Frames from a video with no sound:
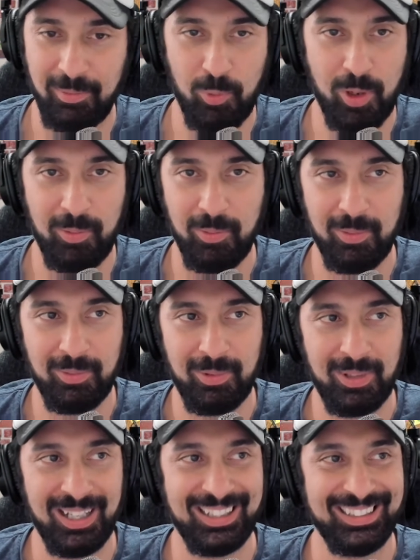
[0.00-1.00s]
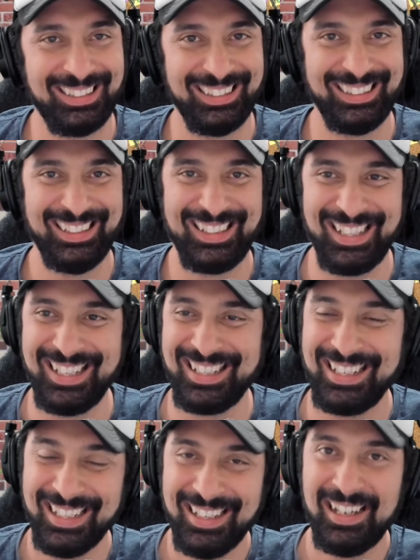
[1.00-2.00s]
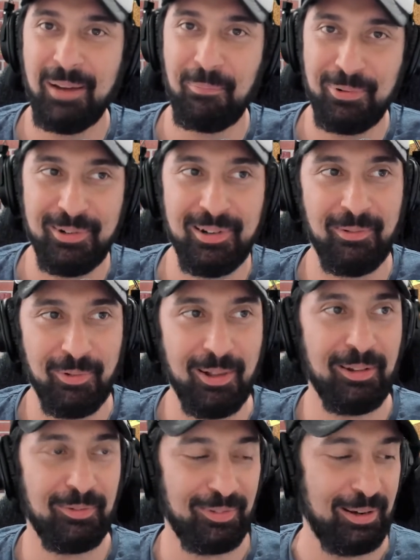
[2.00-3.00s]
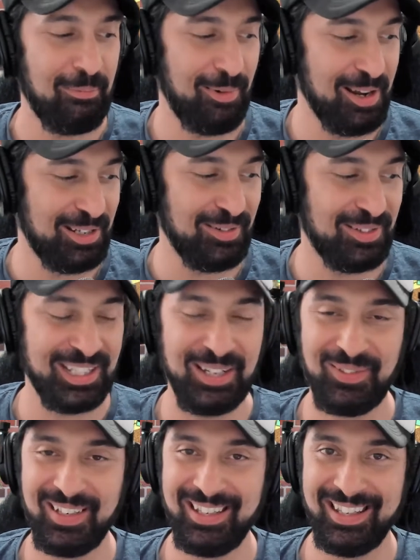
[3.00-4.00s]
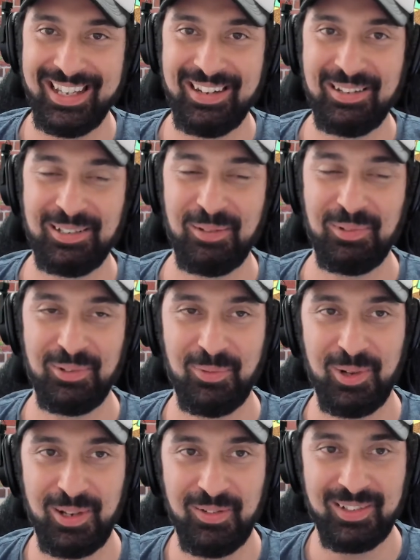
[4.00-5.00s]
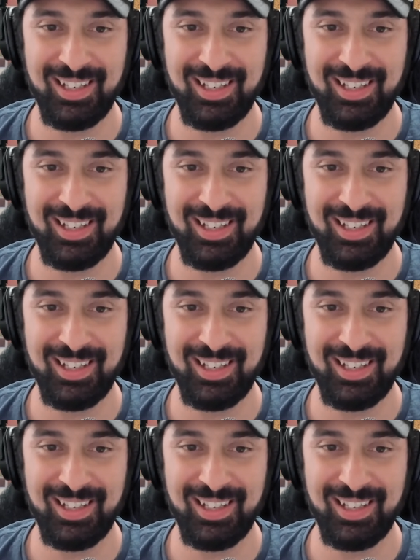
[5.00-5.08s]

what I was going to say a relatively impressive CV there in terms of what you've